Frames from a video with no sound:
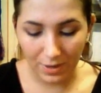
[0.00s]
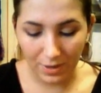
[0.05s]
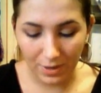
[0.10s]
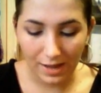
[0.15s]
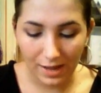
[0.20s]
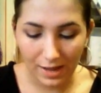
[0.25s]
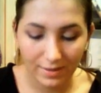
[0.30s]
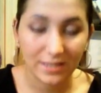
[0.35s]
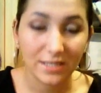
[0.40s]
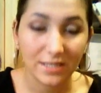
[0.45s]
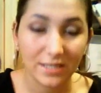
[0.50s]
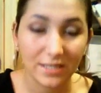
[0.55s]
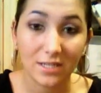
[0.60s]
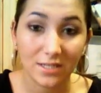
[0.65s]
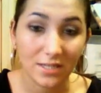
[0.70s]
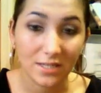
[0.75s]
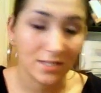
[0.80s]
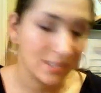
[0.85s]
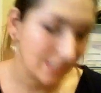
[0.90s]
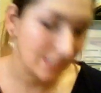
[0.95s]
But I like this
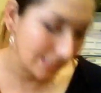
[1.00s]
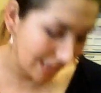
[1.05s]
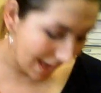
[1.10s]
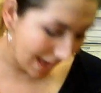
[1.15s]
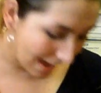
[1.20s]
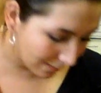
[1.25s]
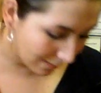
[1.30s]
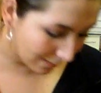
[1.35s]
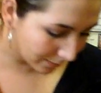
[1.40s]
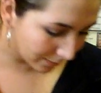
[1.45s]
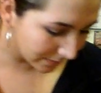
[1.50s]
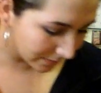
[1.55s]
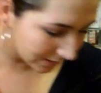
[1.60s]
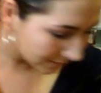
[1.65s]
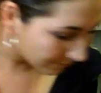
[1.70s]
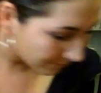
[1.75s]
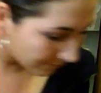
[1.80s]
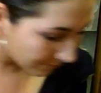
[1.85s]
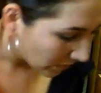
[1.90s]
because it snaps.